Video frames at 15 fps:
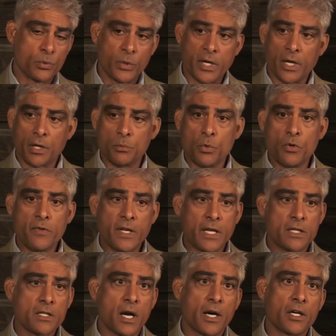We are moving
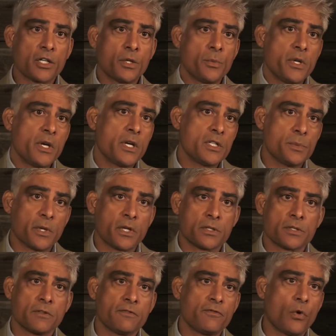entire communities
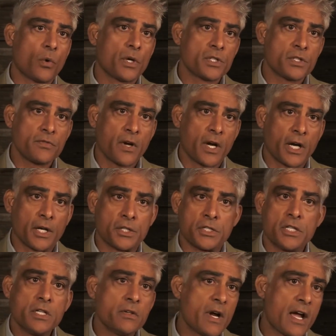because of forest fires
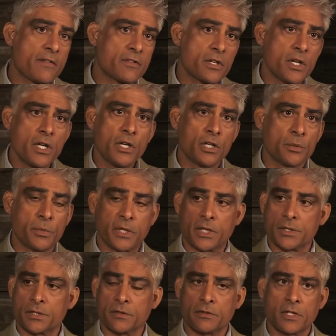year after year,
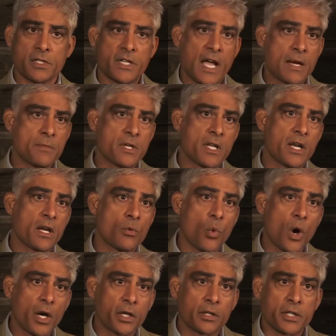because of contaminated
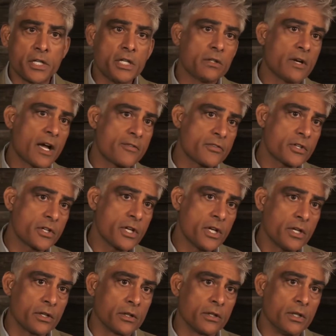water year after
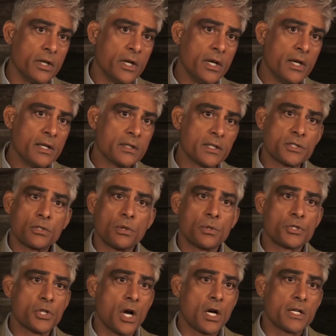year. This
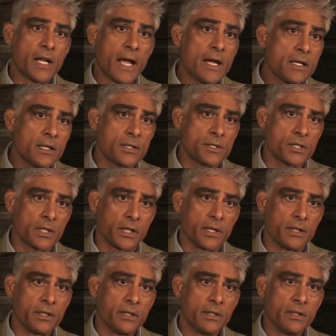goes on endlessly.